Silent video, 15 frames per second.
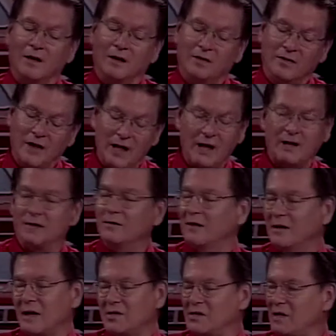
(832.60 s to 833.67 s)
Then the
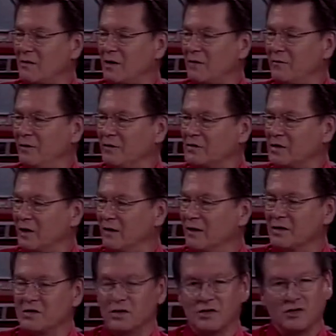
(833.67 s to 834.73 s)
nice thing about a fuel cell
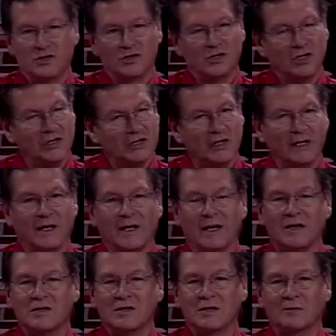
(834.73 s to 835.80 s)
is it's just like a
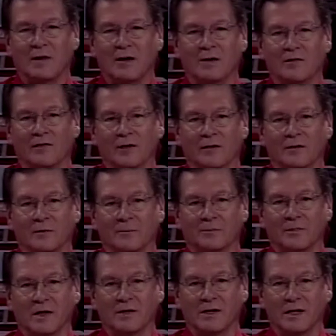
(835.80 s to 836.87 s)
gasoline-powered vehicle.
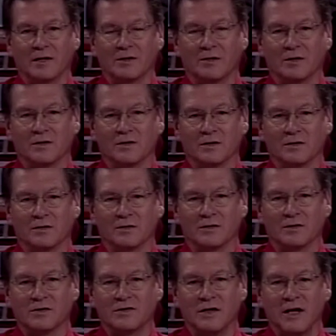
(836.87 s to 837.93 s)
You take it to a, to
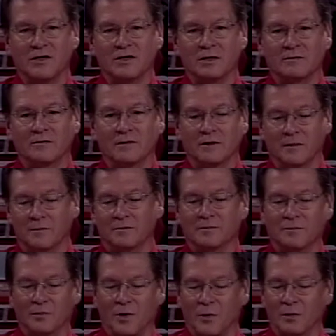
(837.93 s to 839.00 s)
a station, you
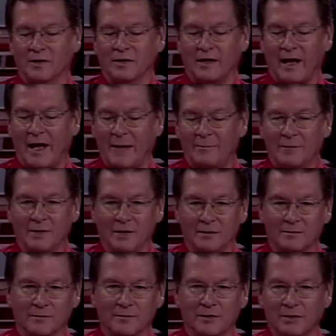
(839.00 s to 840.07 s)
open the cap, you
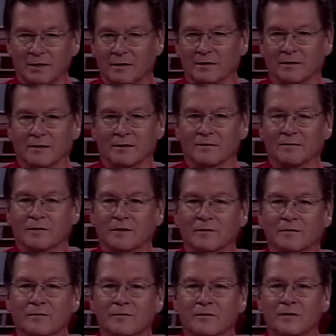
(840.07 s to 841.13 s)
put in the, the,
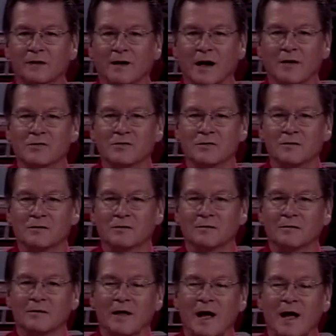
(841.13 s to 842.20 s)
the hydrogen
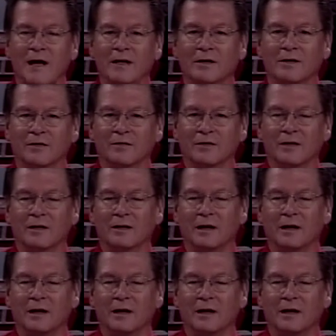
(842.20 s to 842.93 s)
line, you mm -hmm. fill mm-hmm.